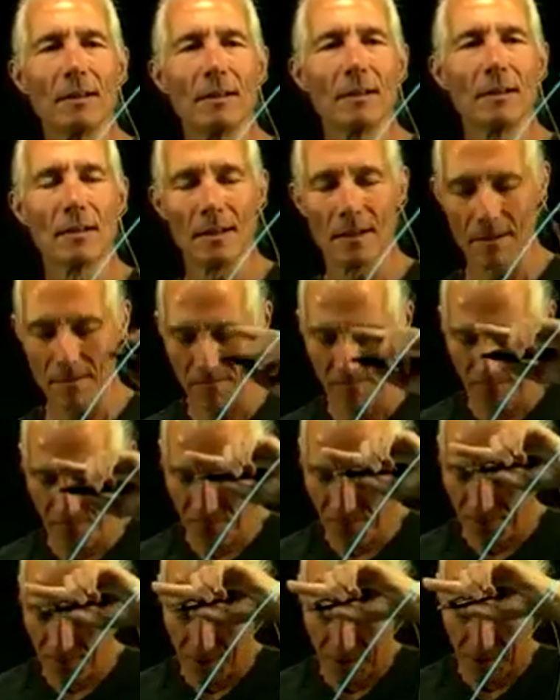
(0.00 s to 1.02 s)

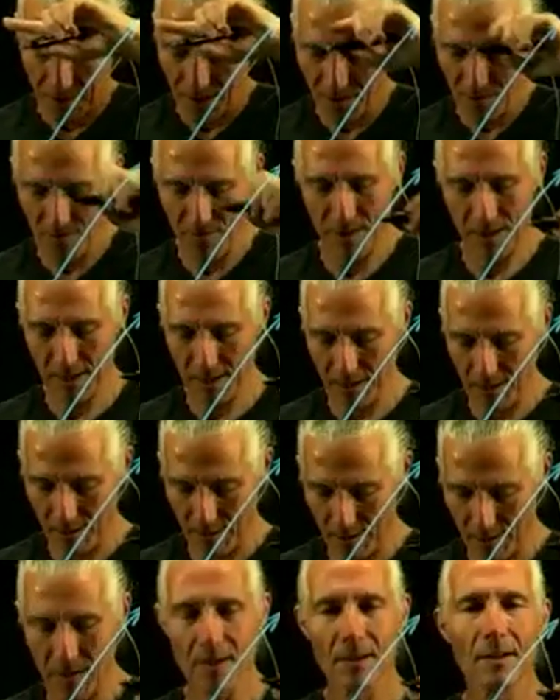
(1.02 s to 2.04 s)
this
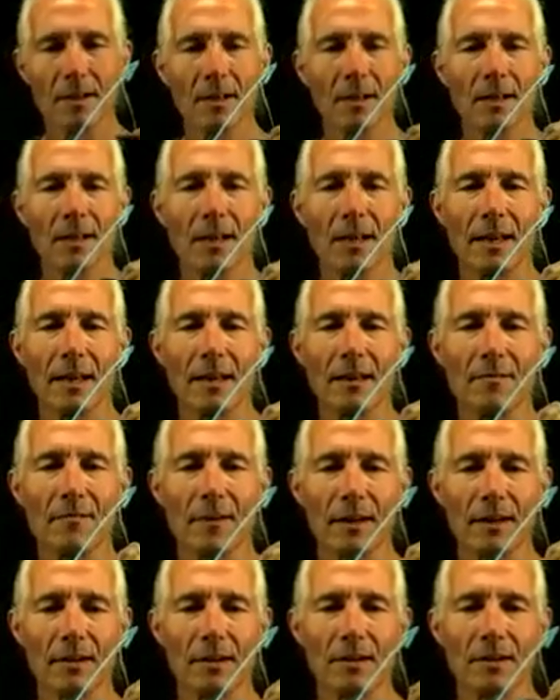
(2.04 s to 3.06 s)
vector A
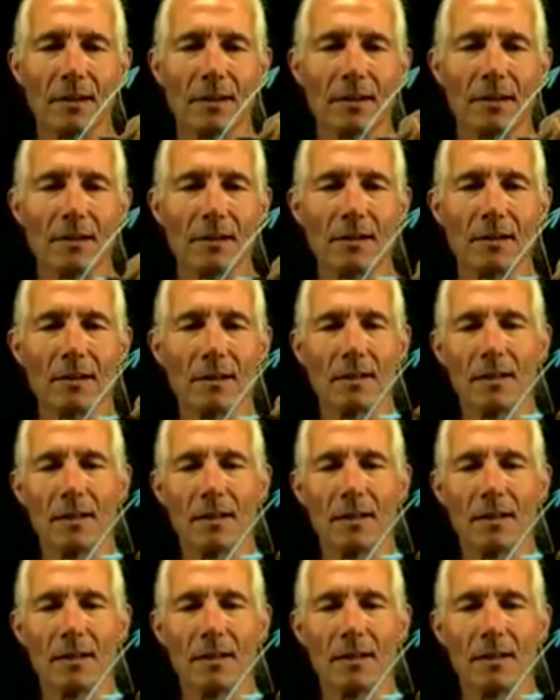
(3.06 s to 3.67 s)
vector here,